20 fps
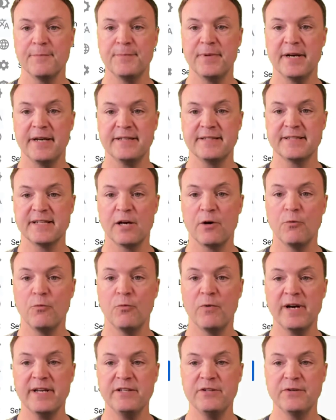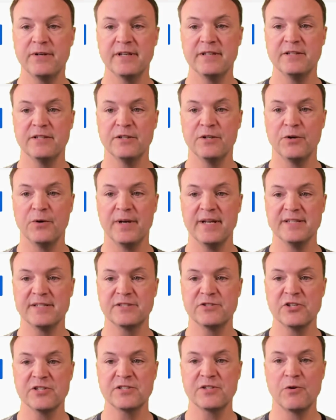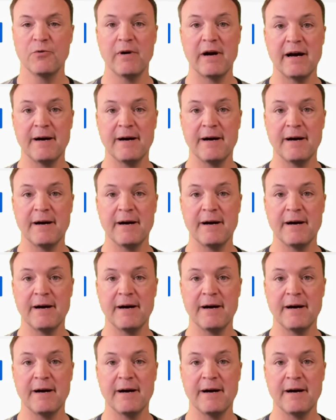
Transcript: But uh, what you can do is just go